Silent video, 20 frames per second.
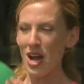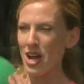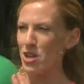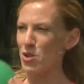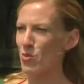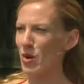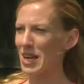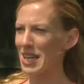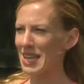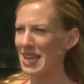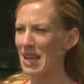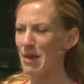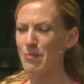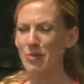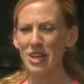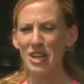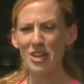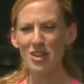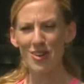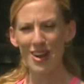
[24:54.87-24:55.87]
You want to keep
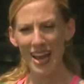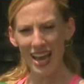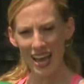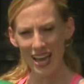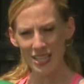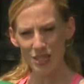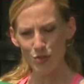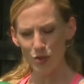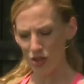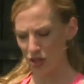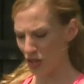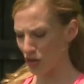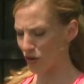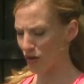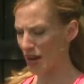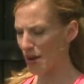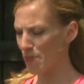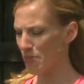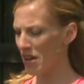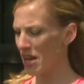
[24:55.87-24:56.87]
it in your hands with a
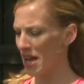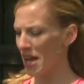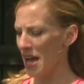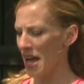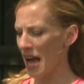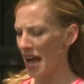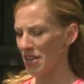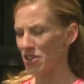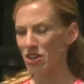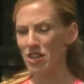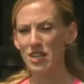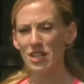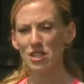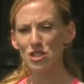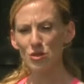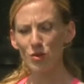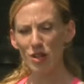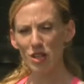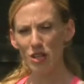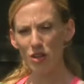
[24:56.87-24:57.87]
grip, and you're going to
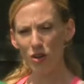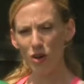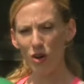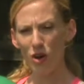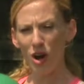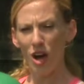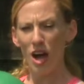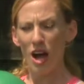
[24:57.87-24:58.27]
do a little